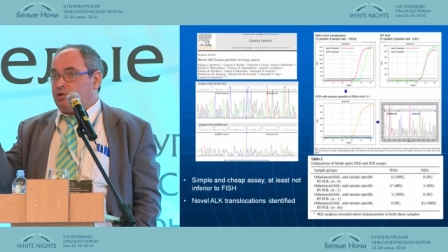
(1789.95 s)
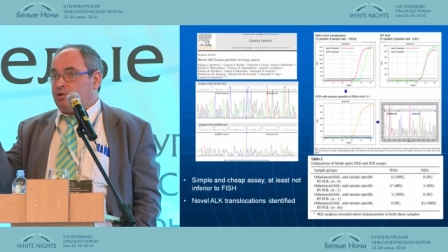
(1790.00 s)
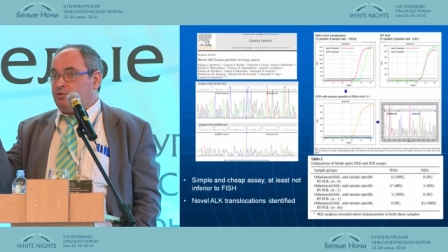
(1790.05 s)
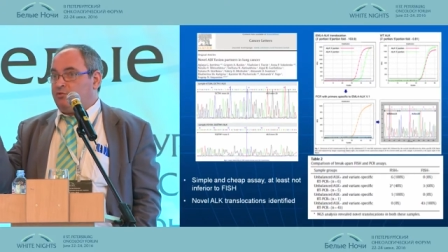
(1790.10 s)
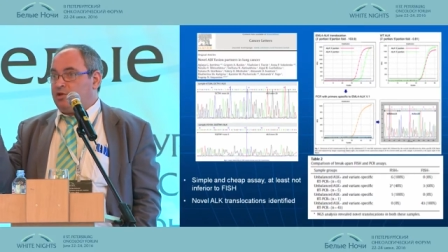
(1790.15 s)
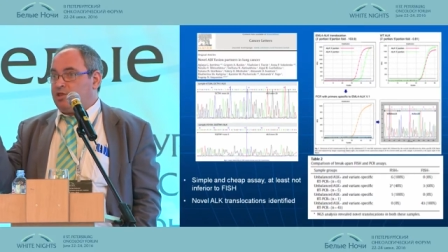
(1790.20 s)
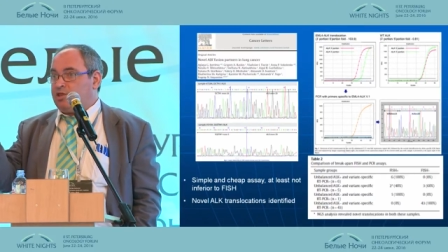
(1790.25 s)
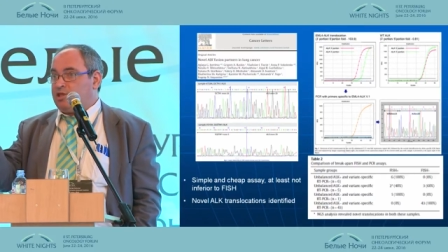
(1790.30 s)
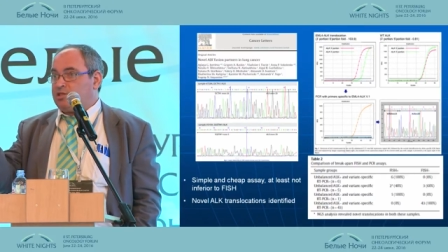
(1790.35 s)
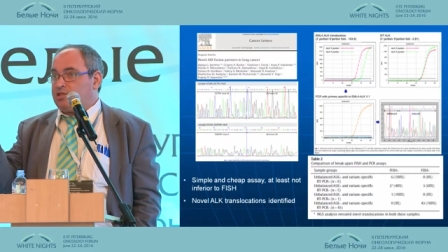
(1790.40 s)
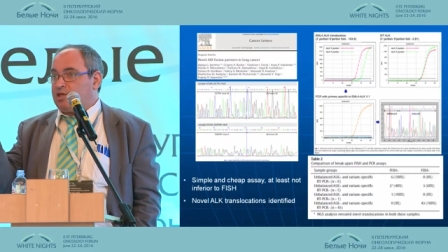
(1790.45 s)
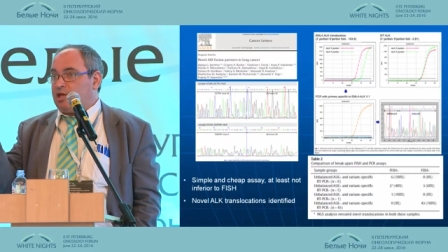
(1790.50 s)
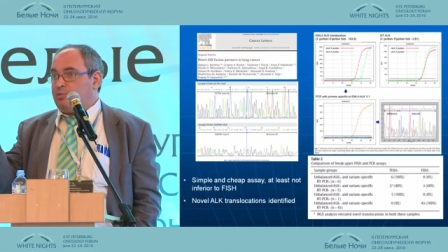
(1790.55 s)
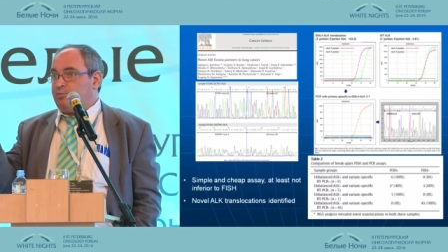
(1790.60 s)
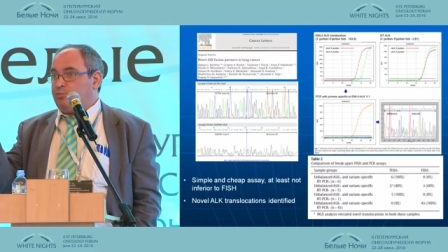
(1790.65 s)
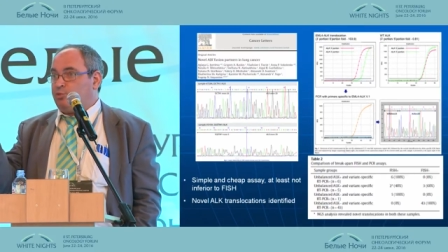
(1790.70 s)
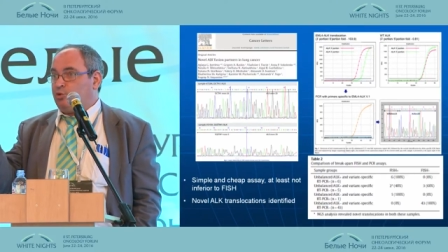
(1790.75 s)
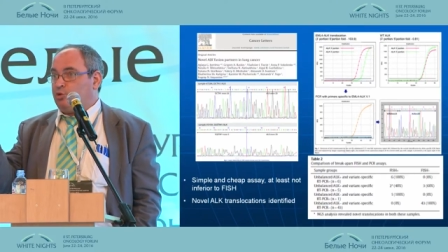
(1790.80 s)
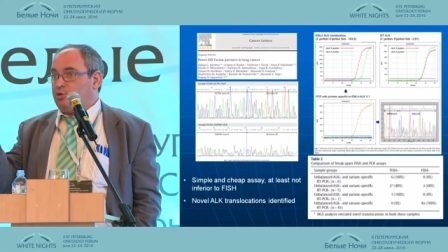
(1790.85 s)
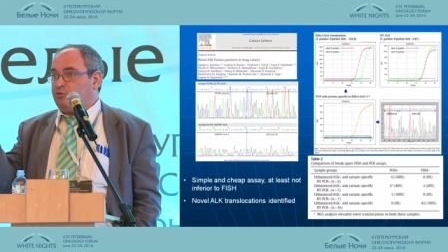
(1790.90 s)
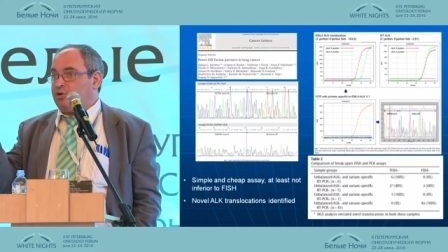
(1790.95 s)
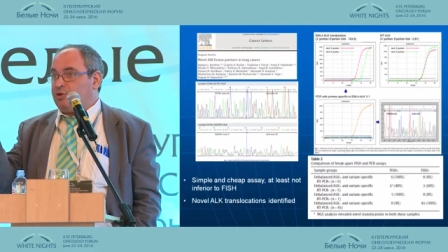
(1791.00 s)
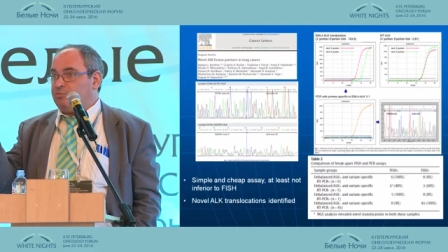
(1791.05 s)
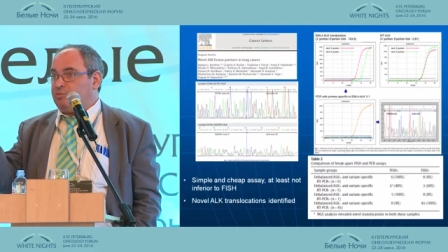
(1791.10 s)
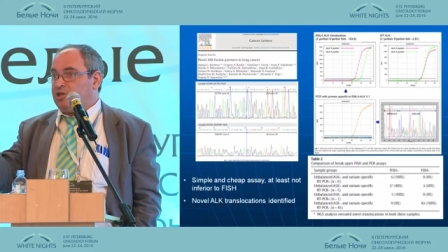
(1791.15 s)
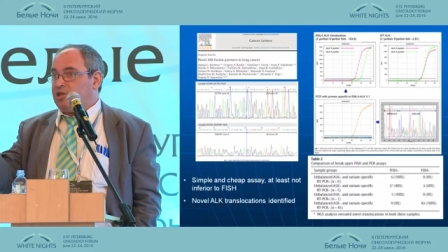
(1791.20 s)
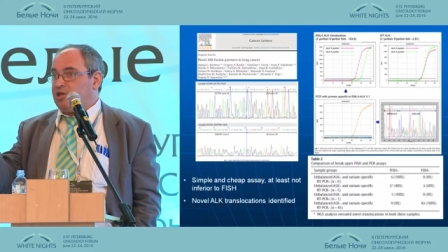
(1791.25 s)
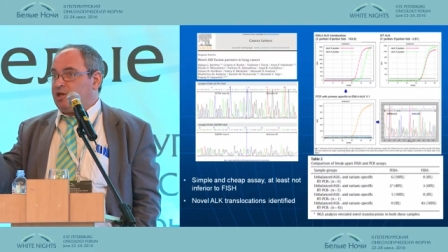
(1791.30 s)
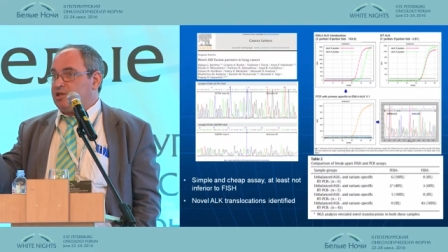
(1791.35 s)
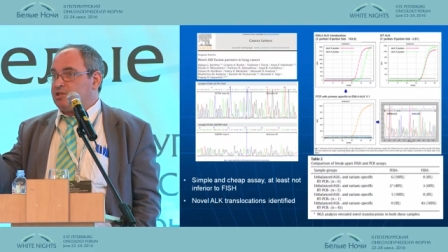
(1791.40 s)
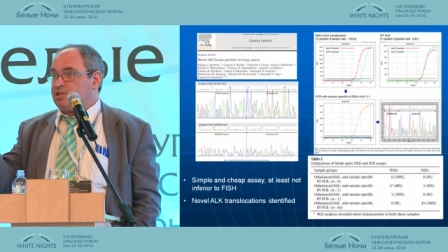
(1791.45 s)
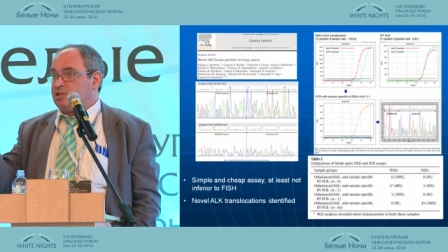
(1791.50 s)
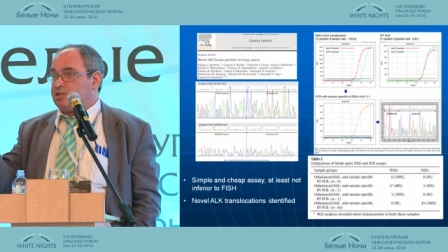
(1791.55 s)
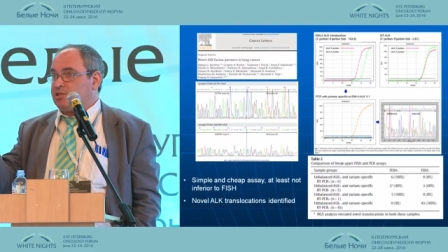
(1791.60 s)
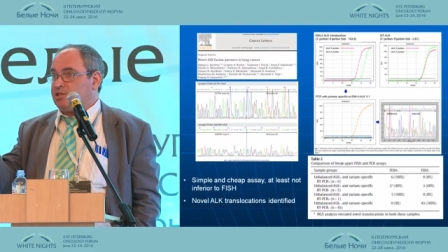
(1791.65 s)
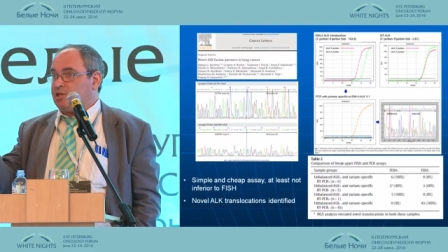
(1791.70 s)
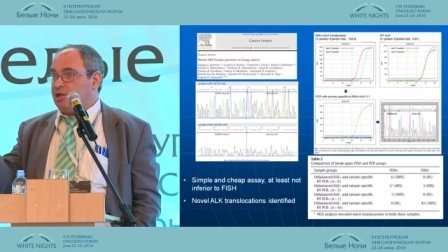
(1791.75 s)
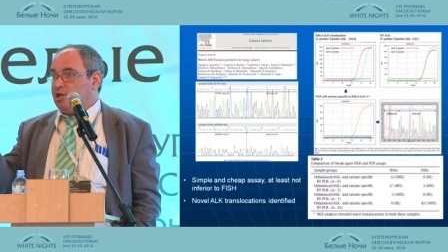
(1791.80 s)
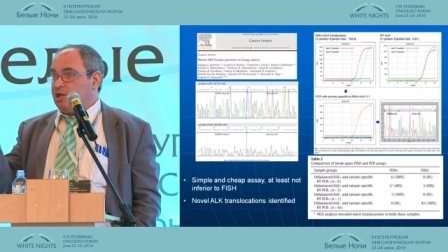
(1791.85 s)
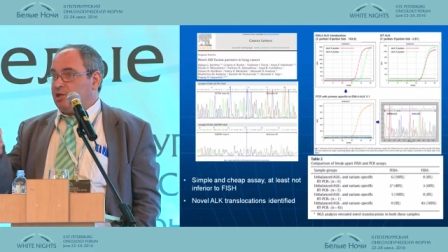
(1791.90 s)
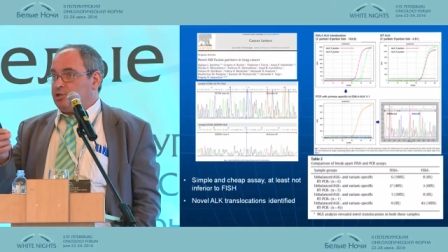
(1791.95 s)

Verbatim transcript: uh, with the same pool of amino acids.